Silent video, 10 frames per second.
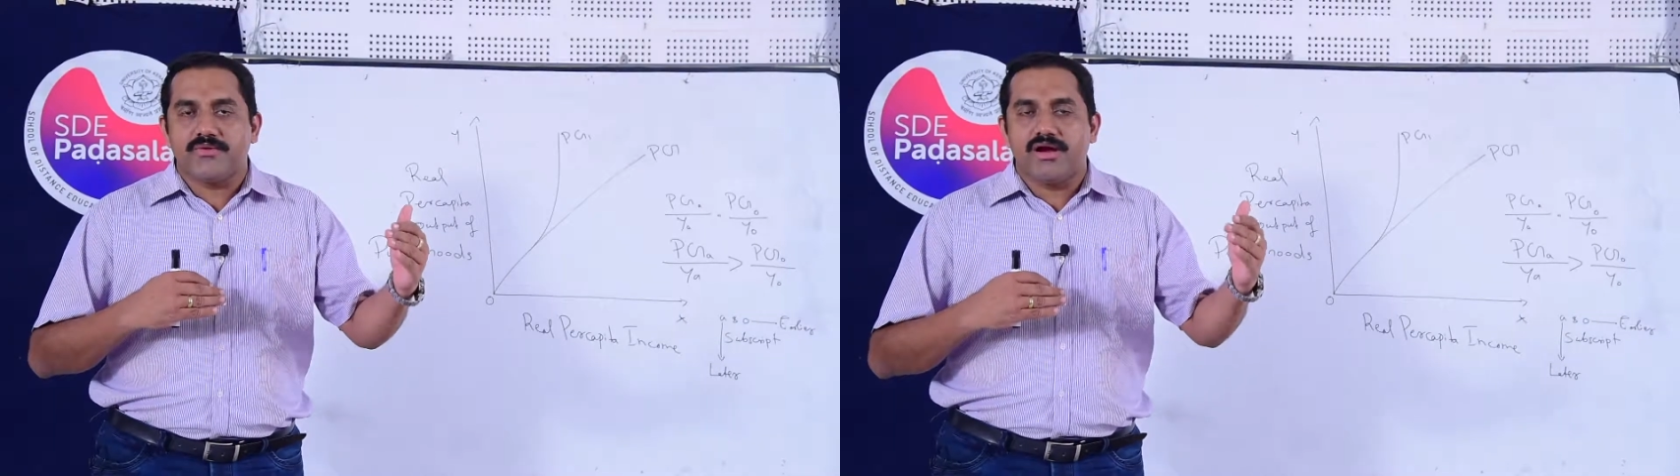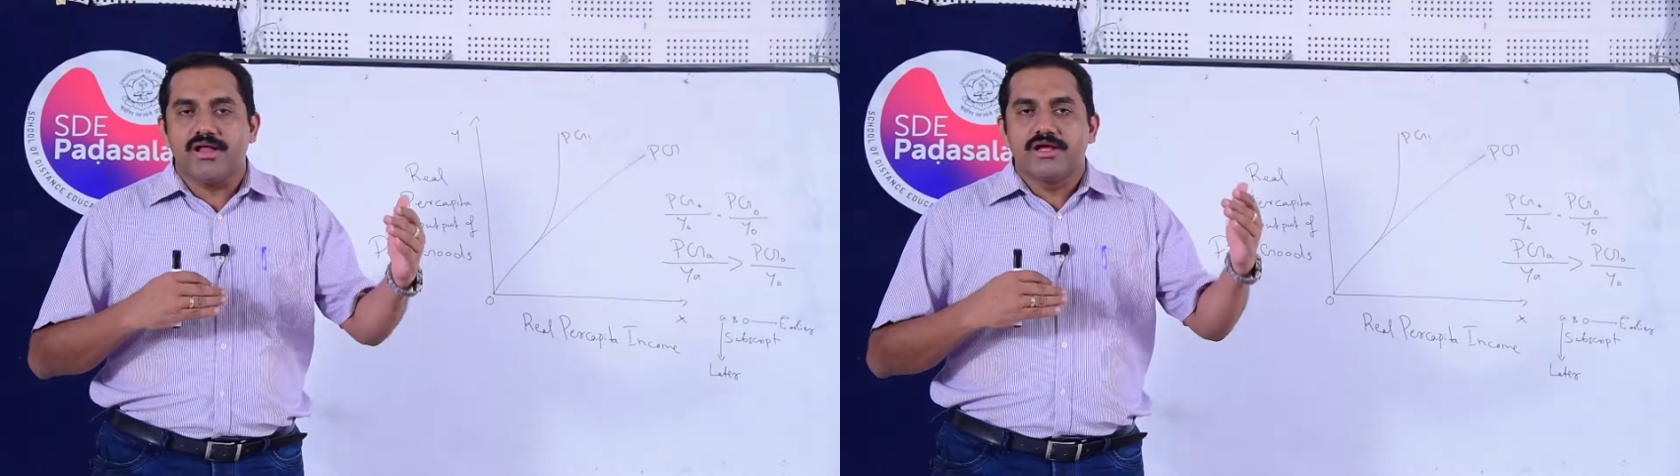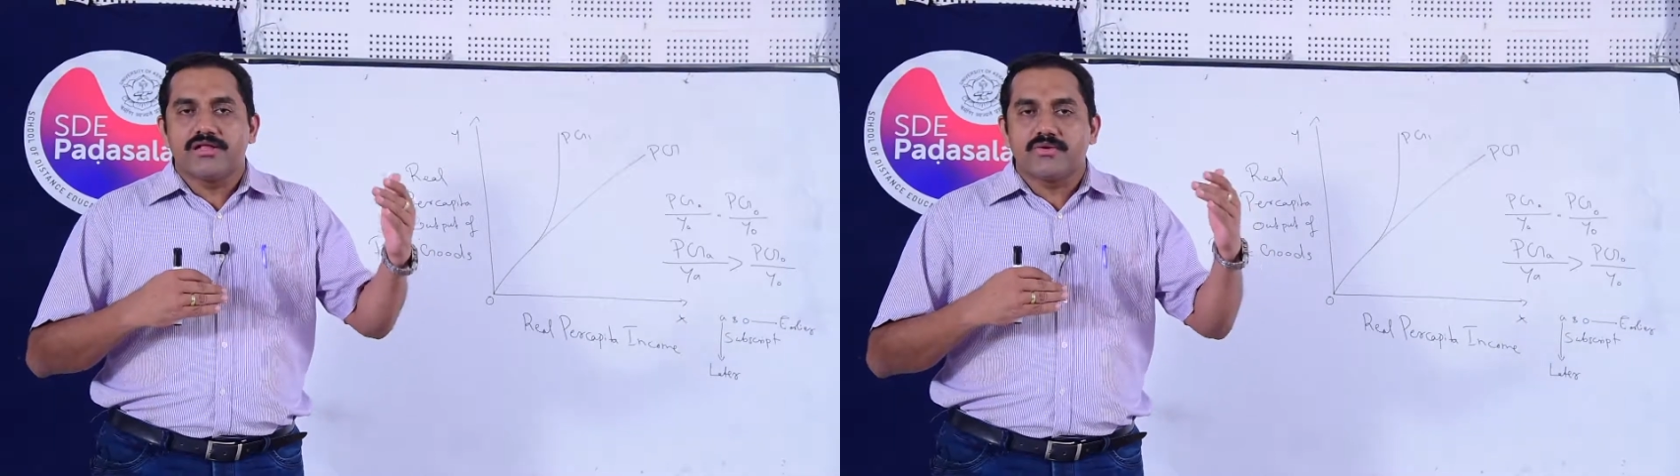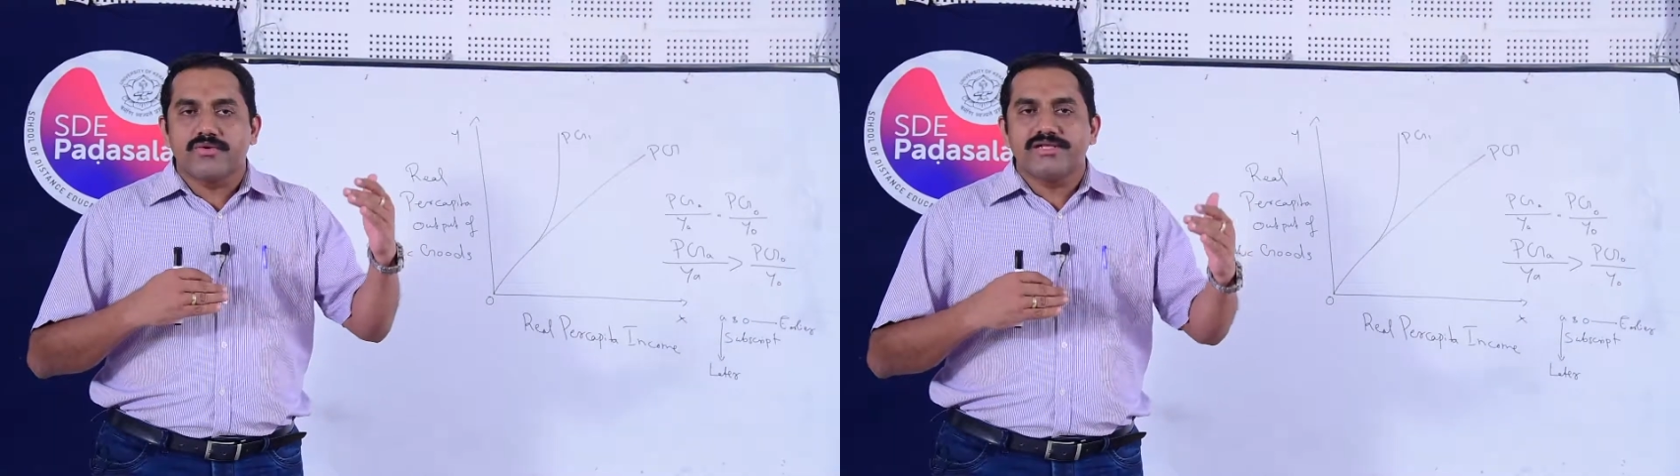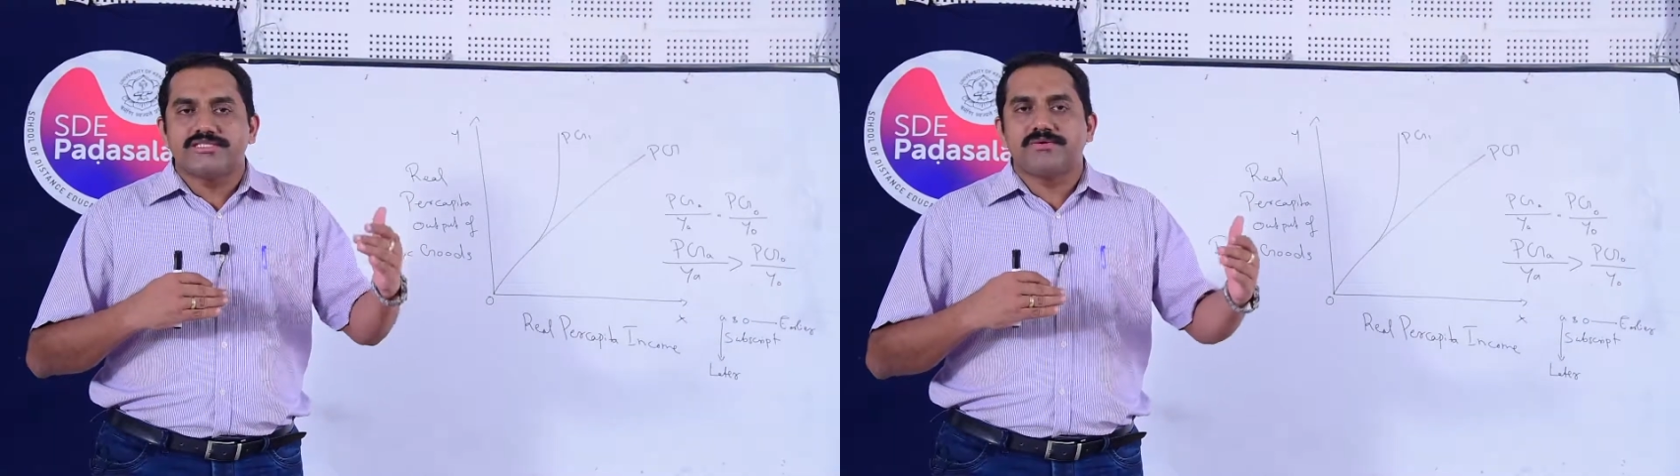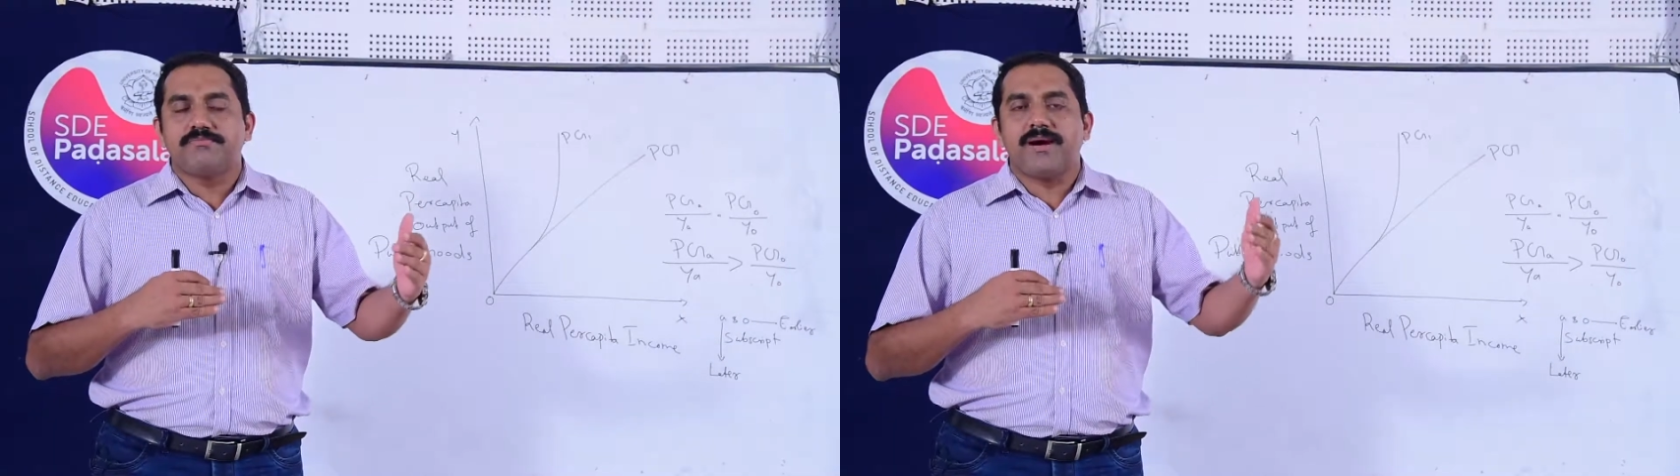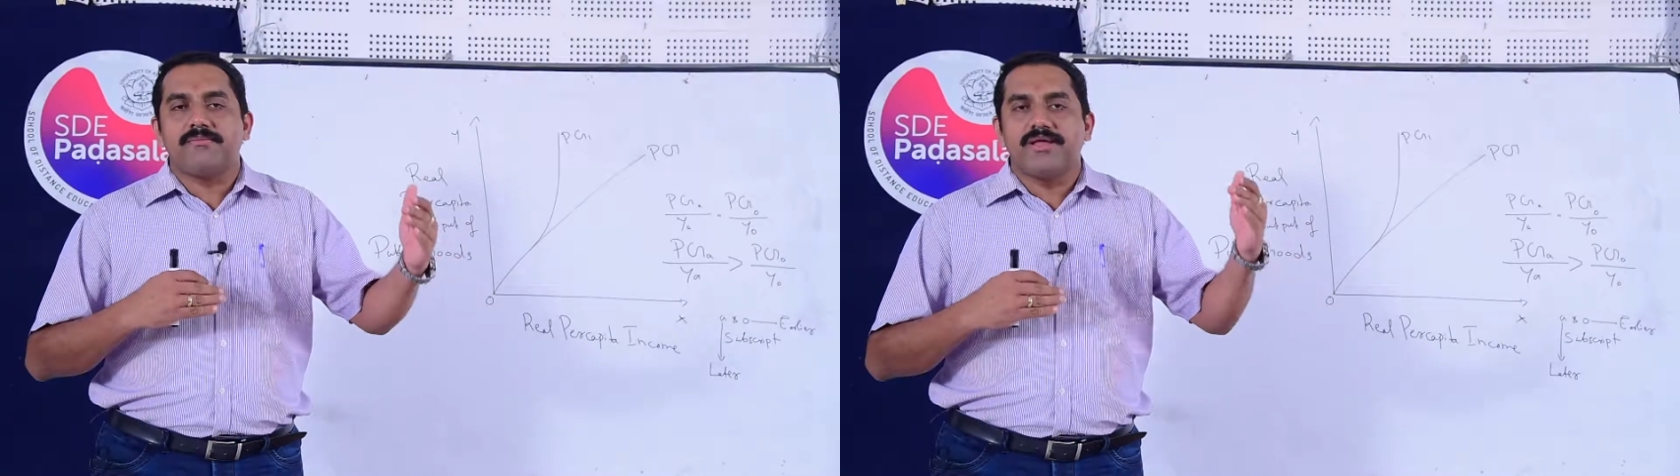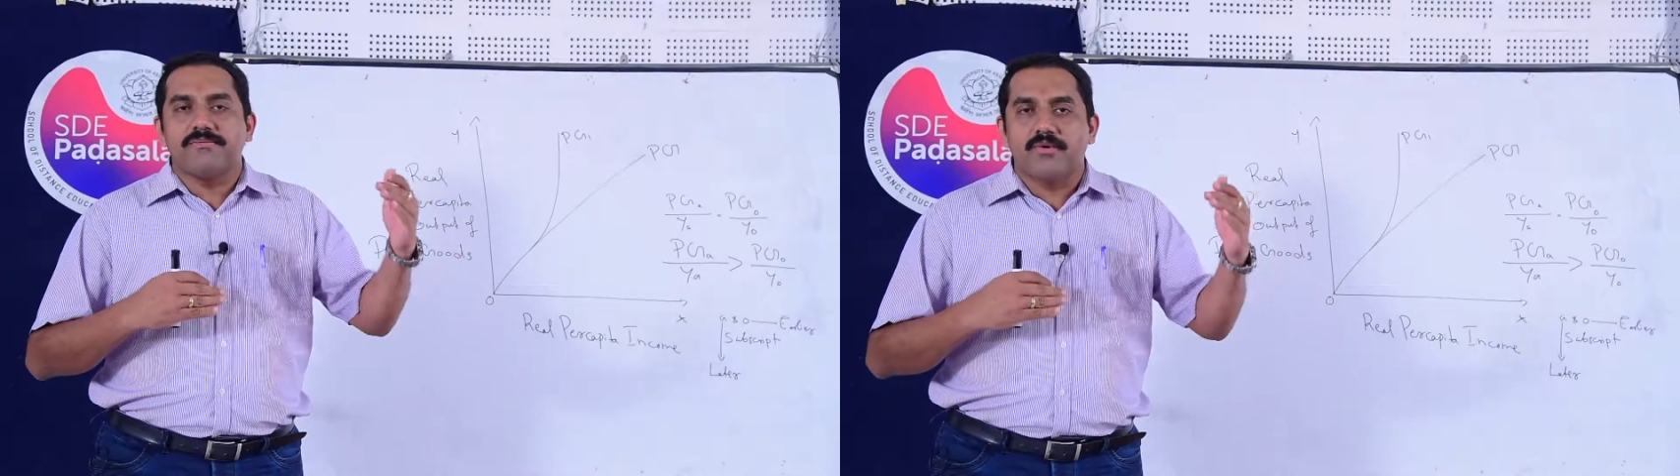to all through its public